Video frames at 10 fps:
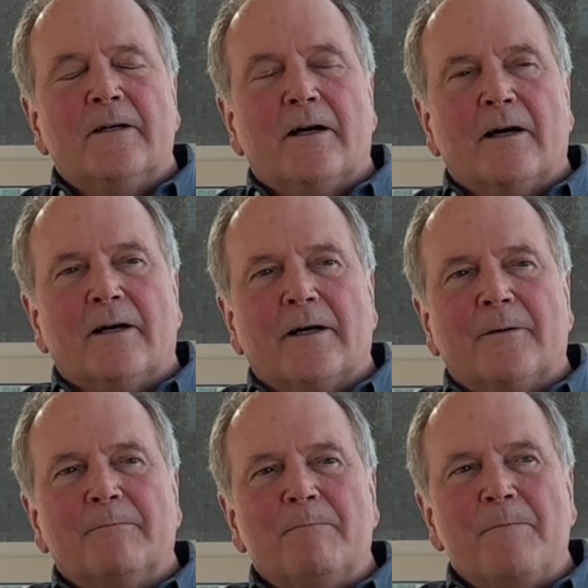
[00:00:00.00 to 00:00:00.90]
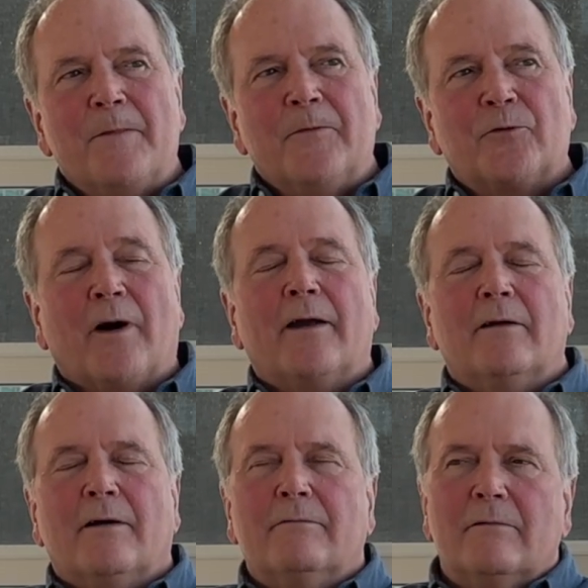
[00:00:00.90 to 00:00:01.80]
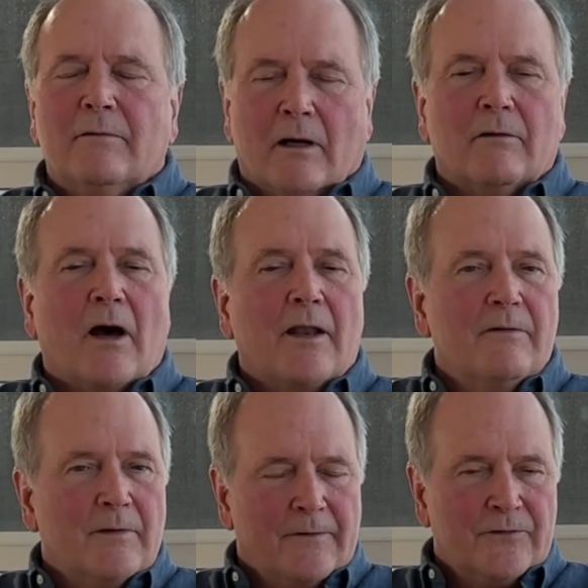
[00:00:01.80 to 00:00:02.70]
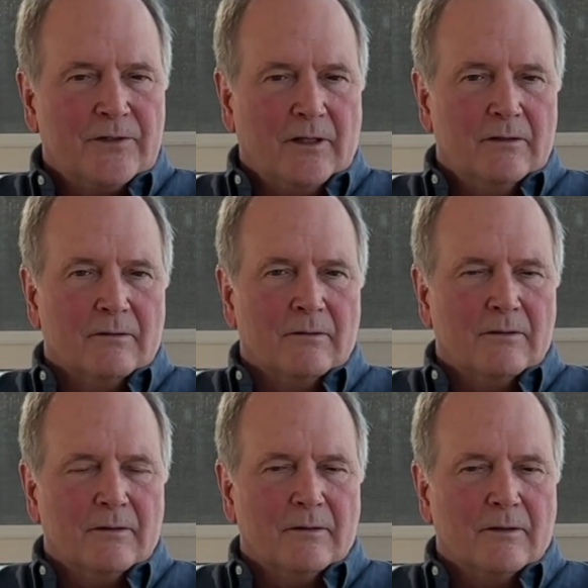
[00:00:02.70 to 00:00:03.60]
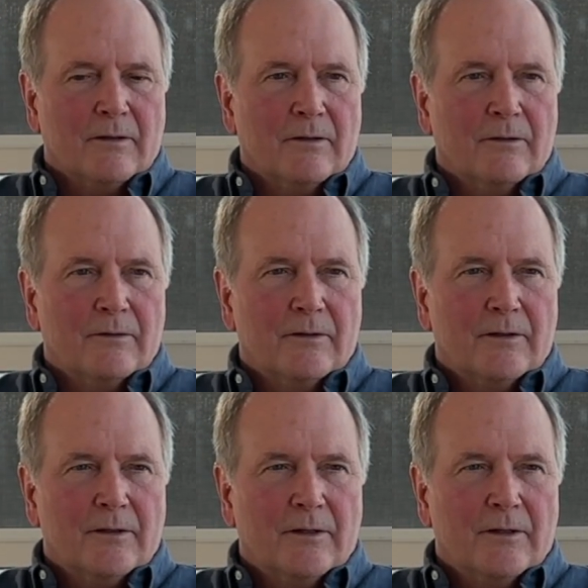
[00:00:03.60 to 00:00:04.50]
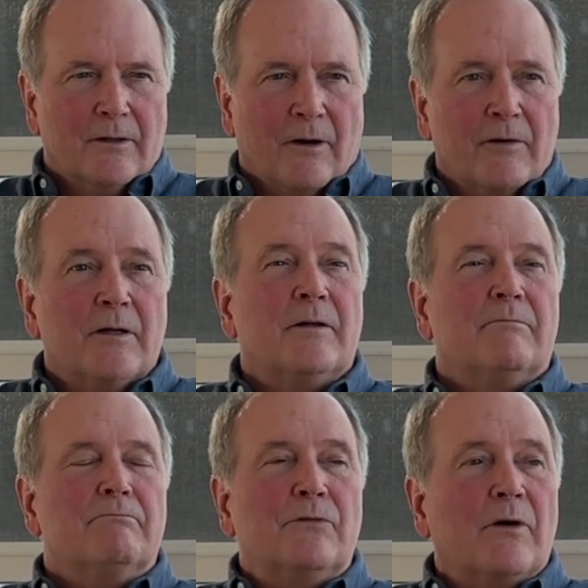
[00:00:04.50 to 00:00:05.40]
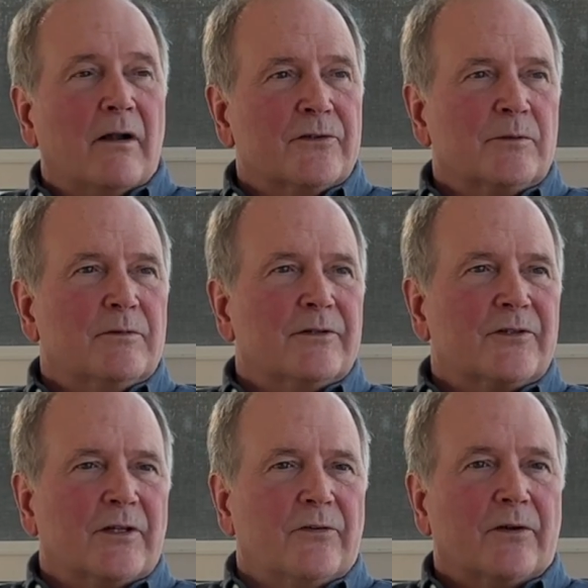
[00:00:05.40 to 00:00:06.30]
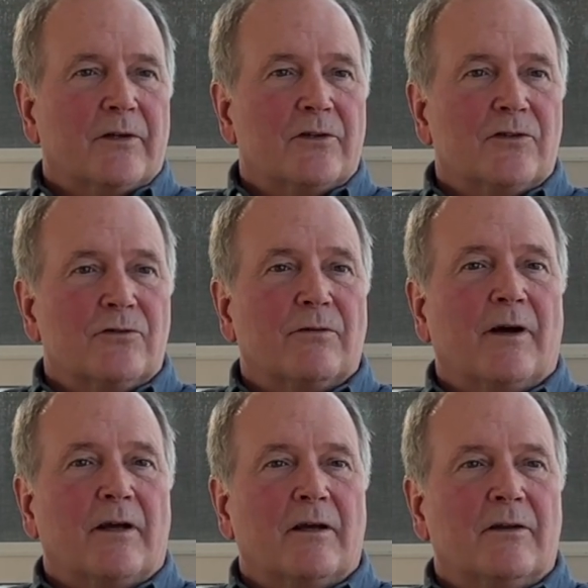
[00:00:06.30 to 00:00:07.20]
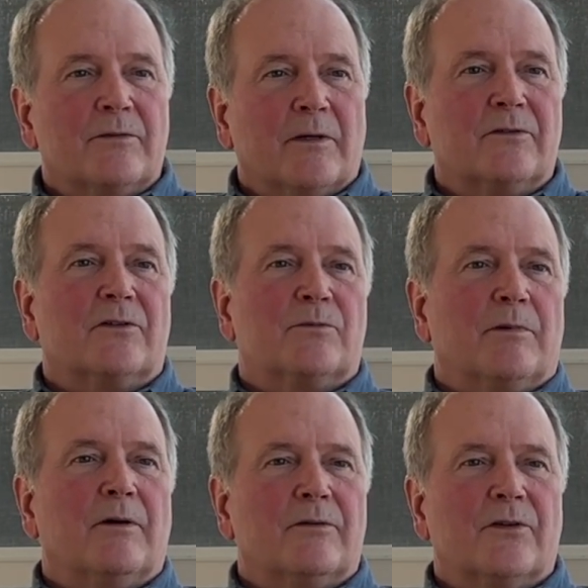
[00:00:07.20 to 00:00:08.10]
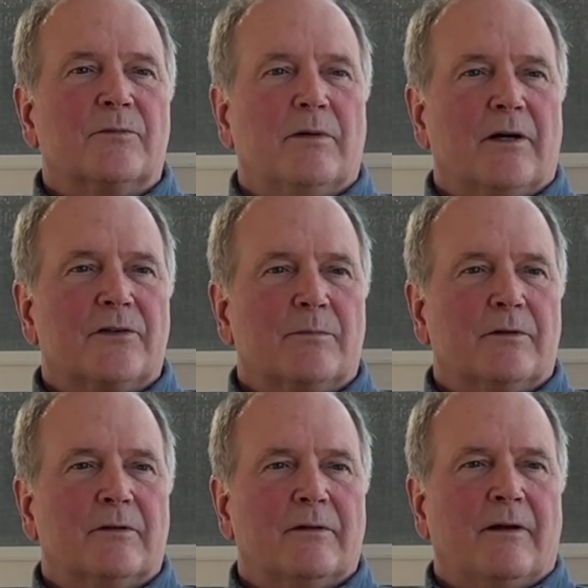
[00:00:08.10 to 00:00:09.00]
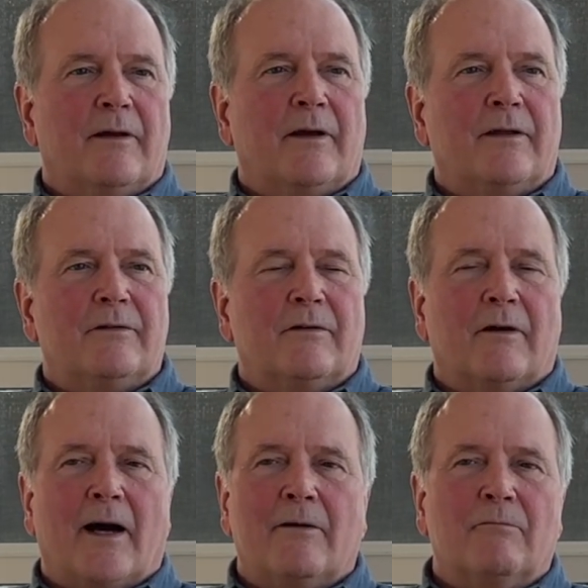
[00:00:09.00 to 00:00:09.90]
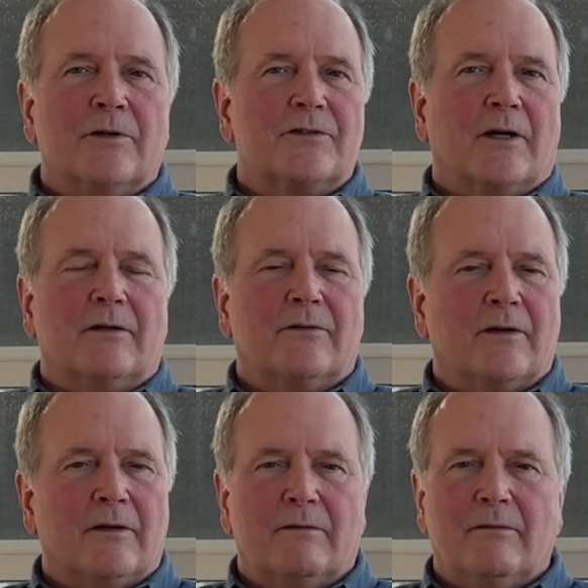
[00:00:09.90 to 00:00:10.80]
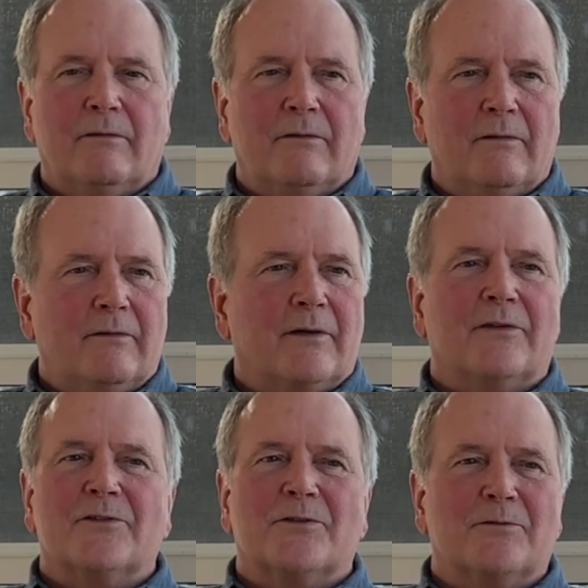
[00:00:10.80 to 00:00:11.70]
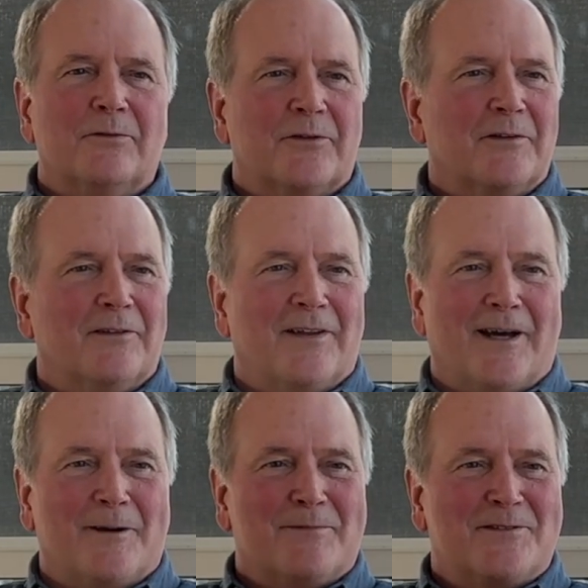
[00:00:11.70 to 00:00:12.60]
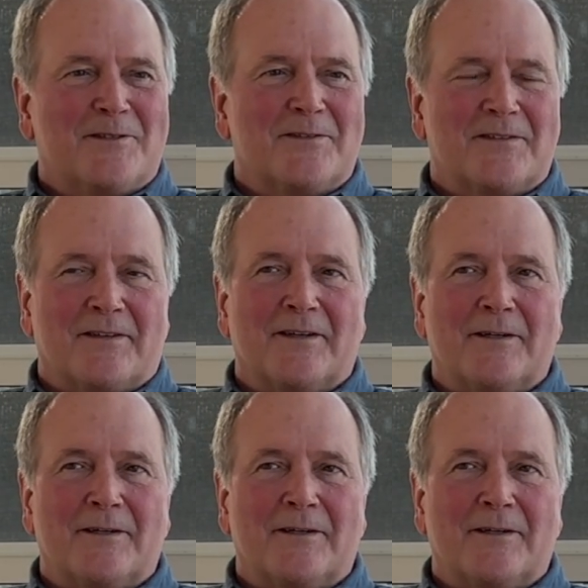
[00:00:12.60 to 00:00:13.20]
So a lot of them I've seen are already knowledgeable in the sense that they should try and get as much experience as possible. And I wish I could take tons of students in the lab. It's just